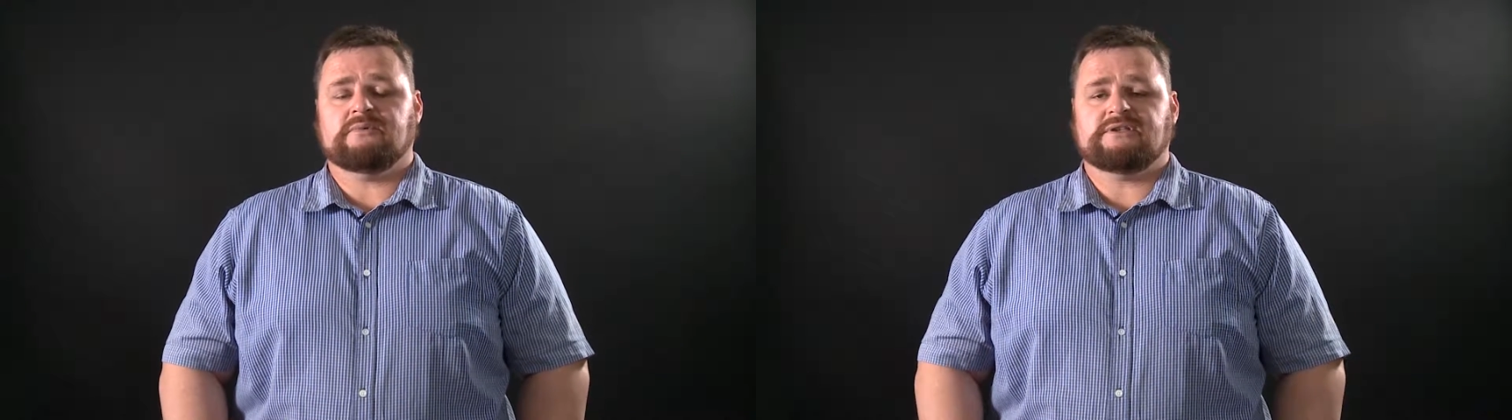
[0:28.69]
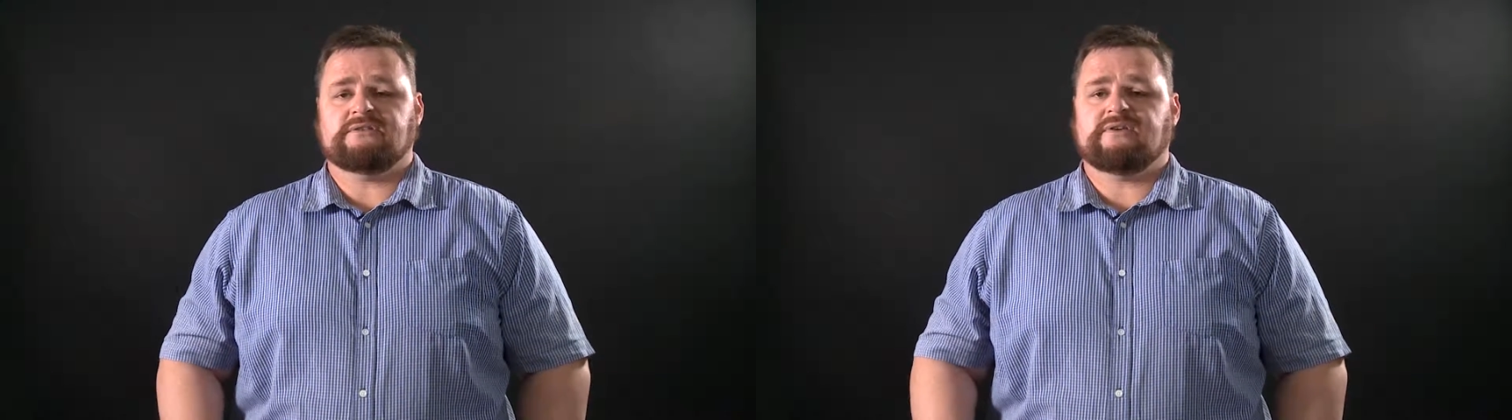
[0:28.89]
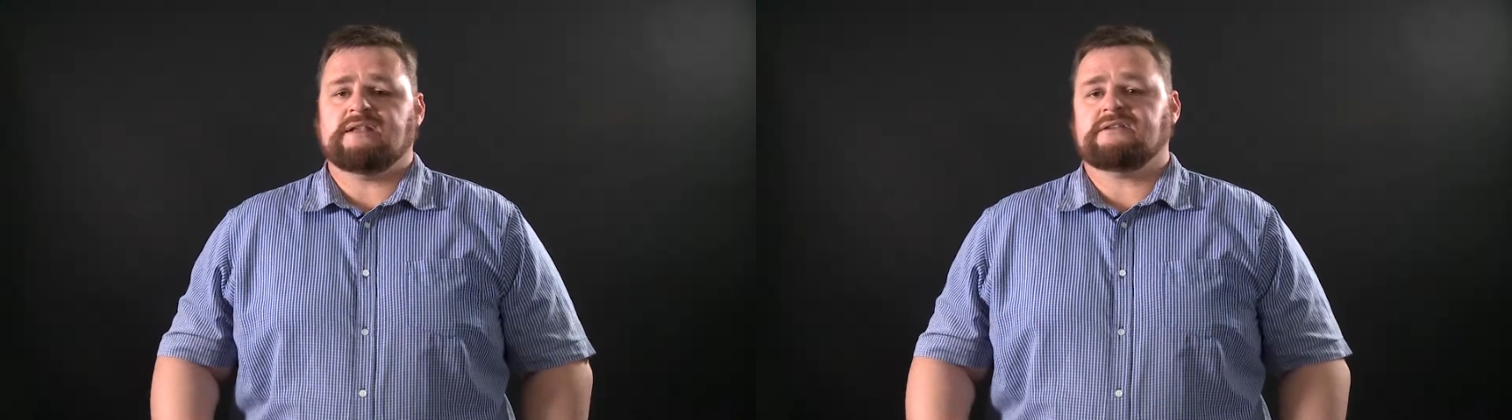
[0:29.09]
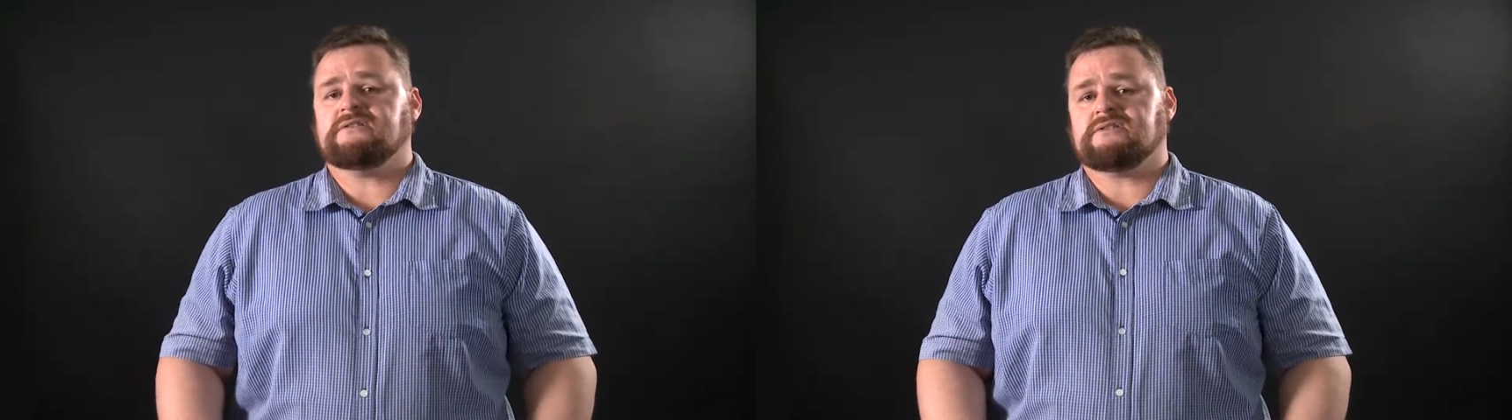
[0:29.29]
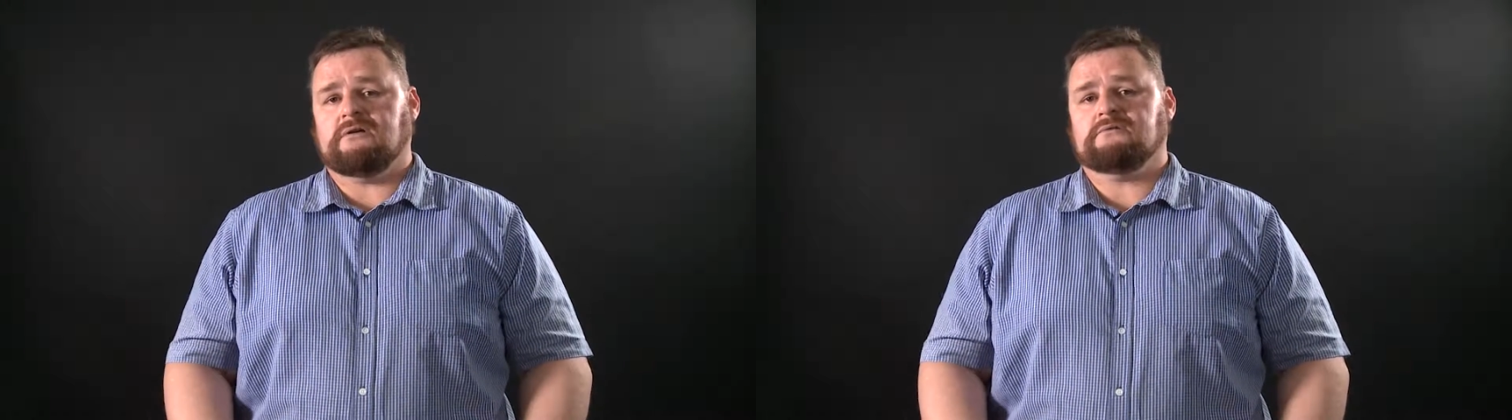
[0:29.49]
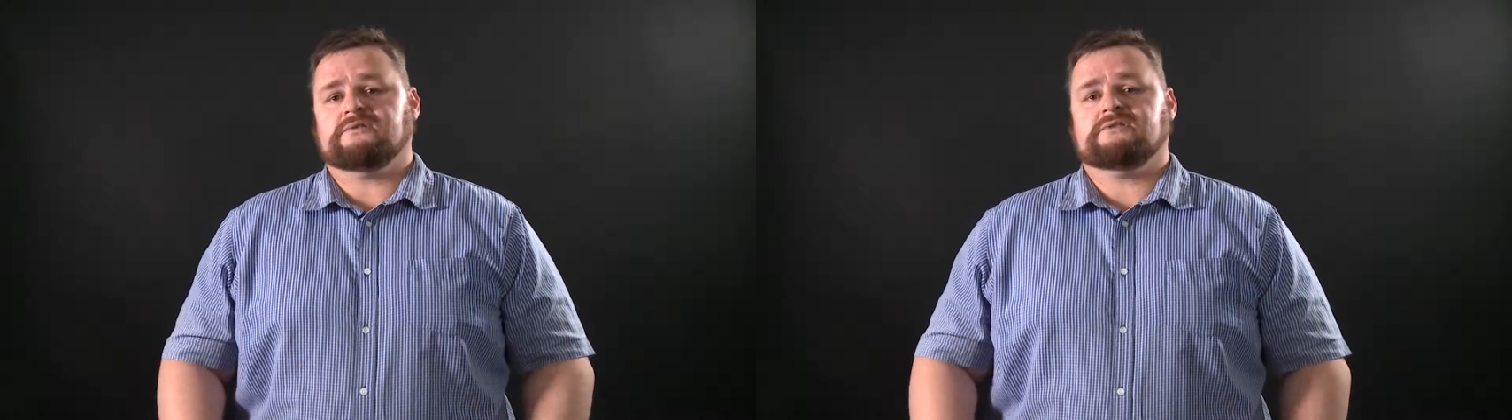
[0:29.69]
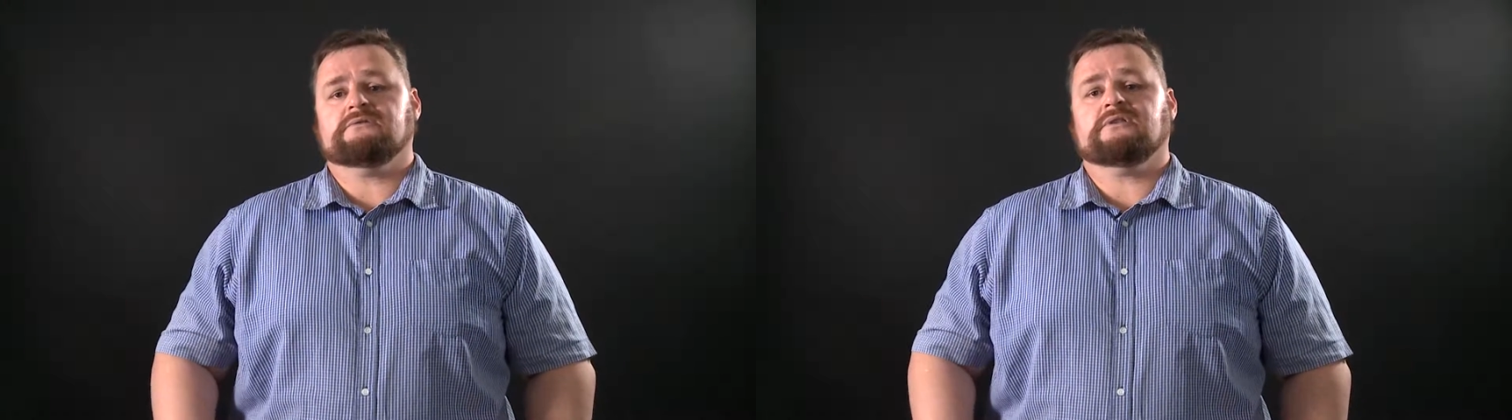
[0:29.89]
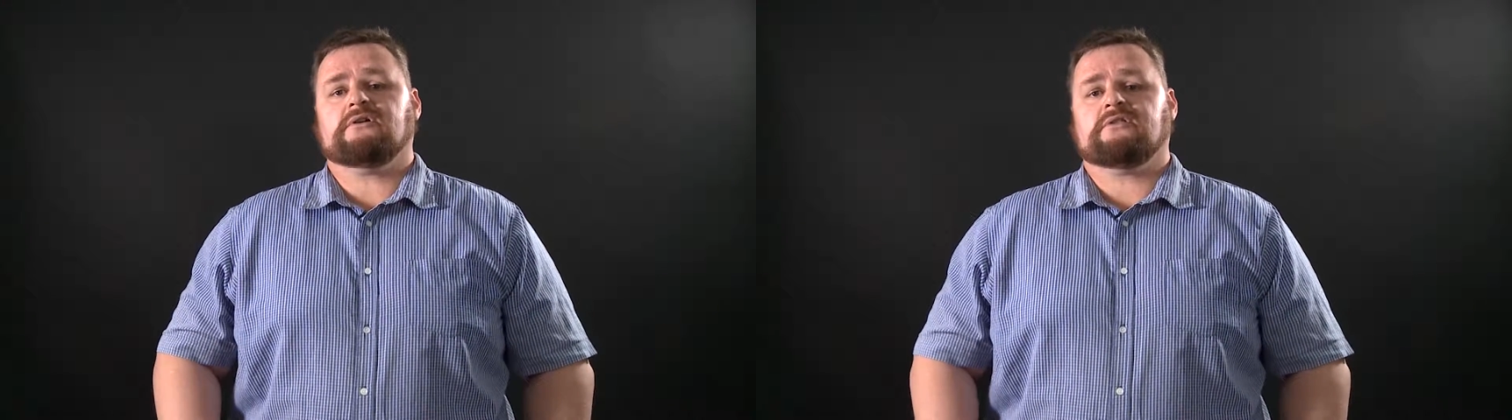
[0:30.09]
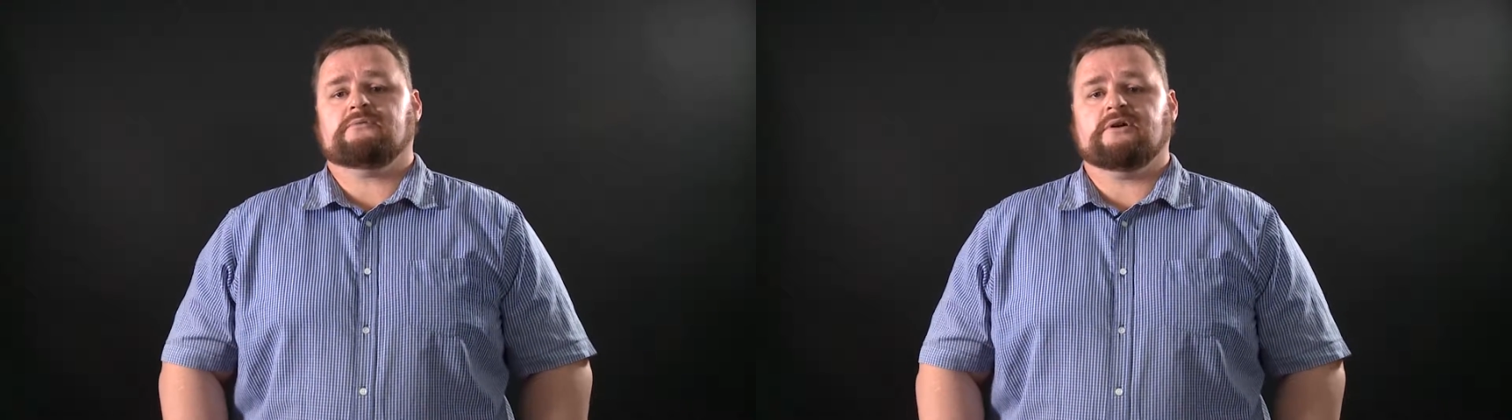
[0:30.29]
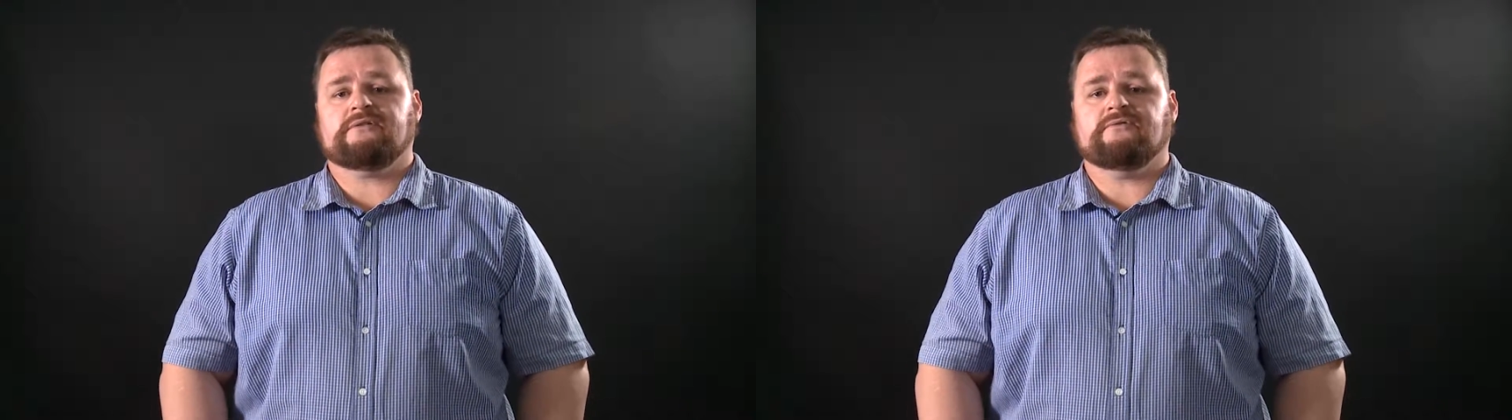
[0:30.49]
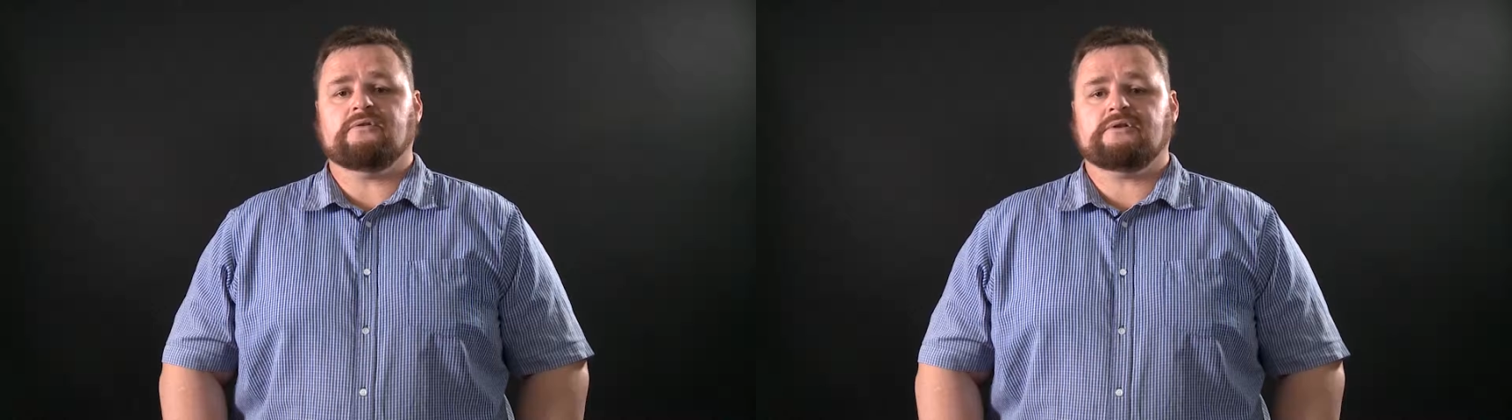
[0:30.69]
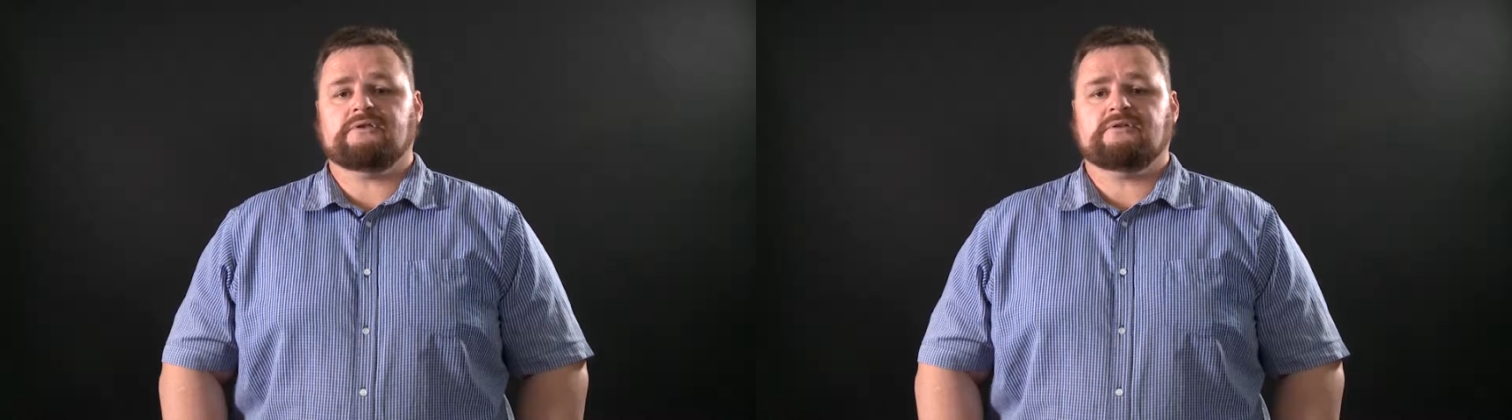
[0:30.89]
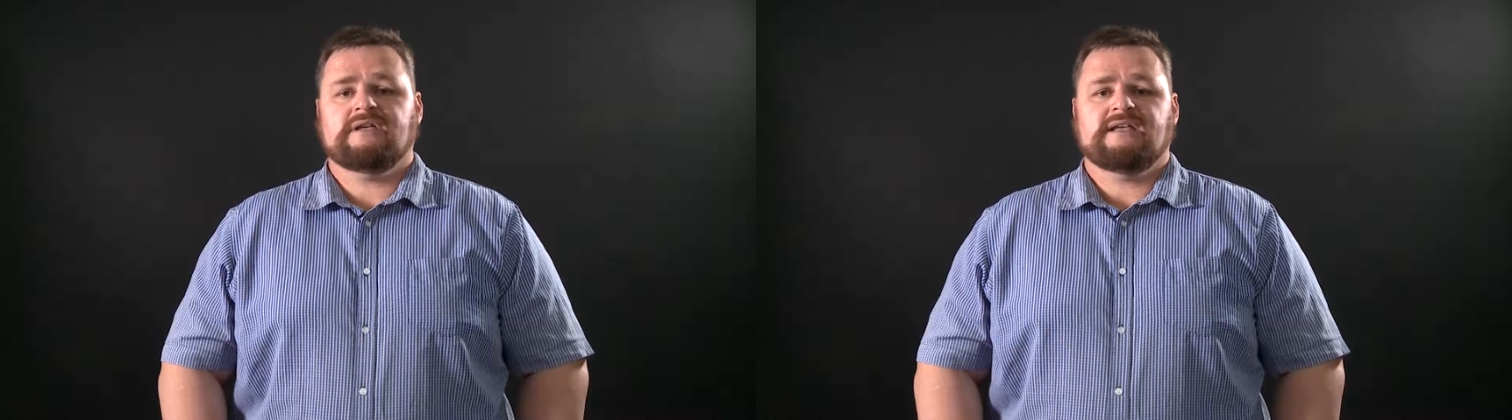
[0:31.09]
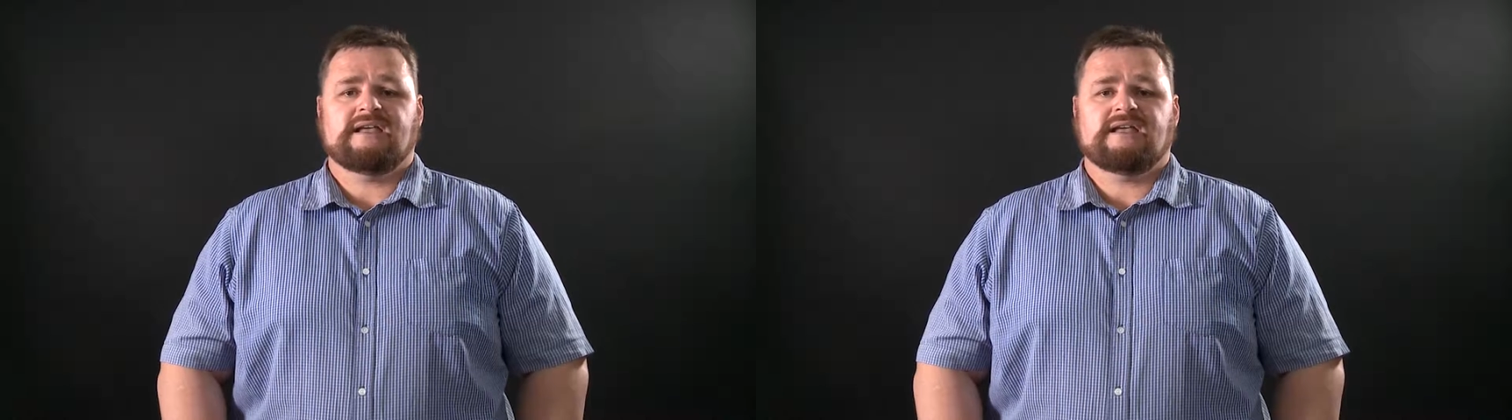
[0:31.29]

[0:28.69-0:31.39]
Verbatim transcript: but you've had consultants do a lot of the work for you